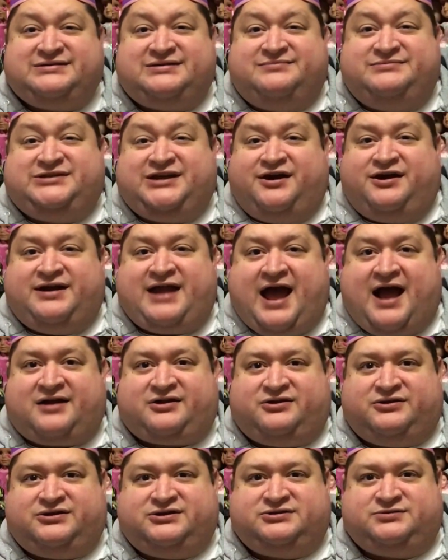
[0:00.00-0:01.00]
some
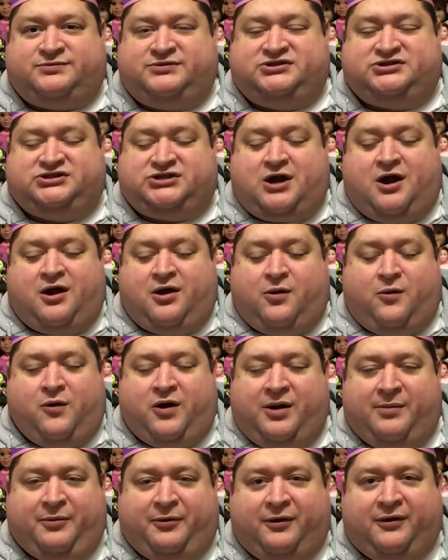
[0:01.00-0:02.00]
pterodactyls, which are
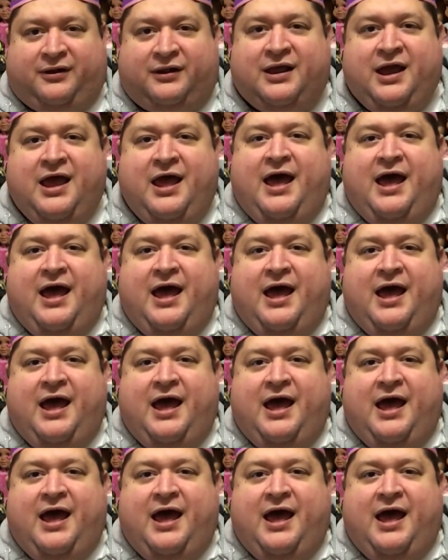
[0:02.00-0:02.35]
horrible.